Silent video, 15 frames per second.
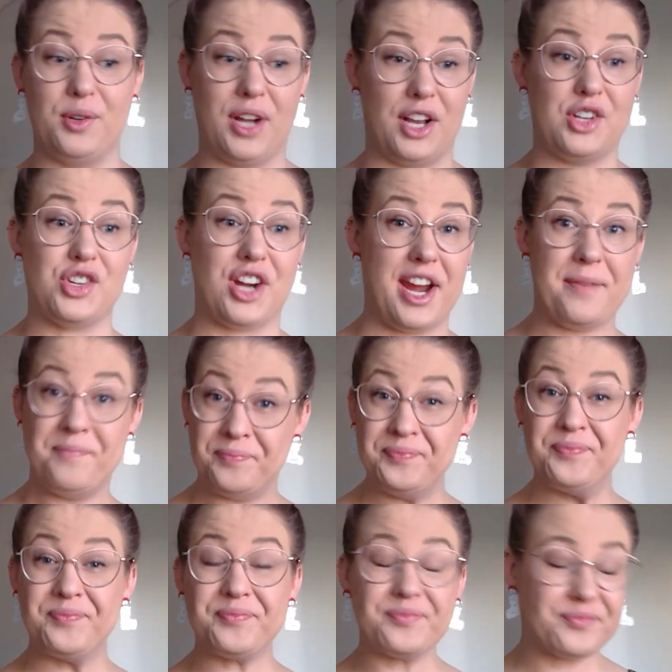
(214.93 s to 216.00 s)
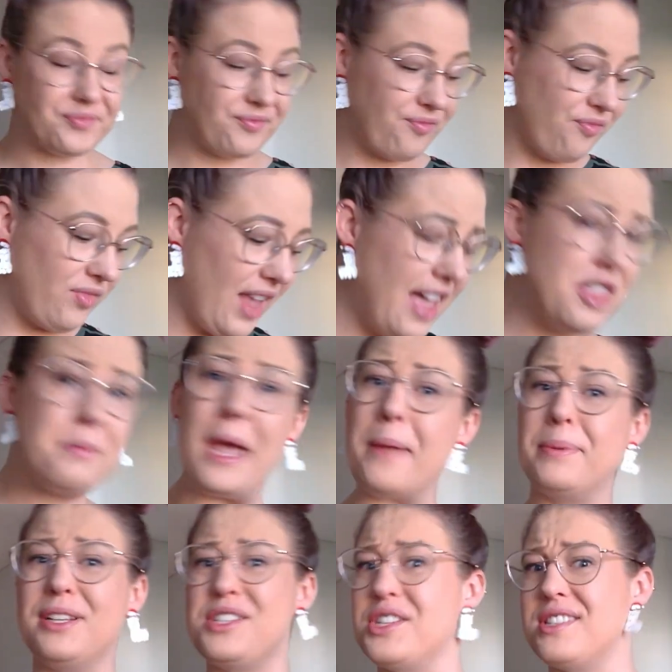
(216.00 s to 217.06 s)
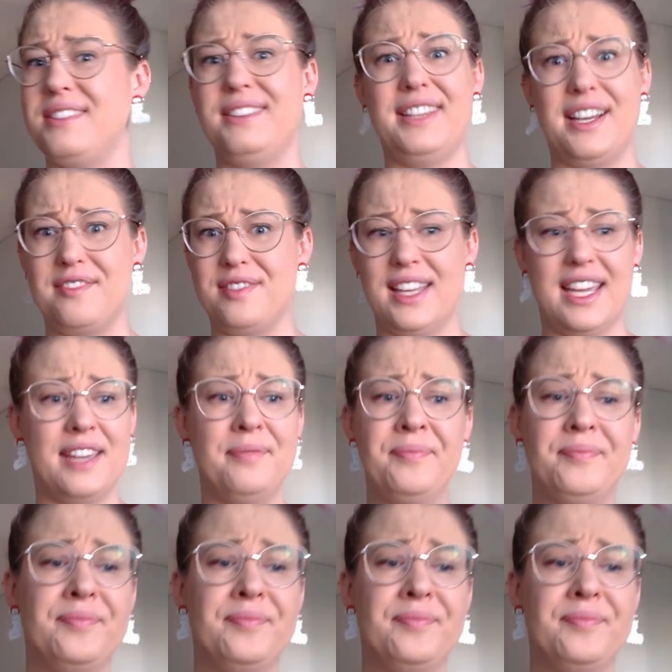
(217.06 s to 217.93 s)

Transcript: country, and the people are just lovely.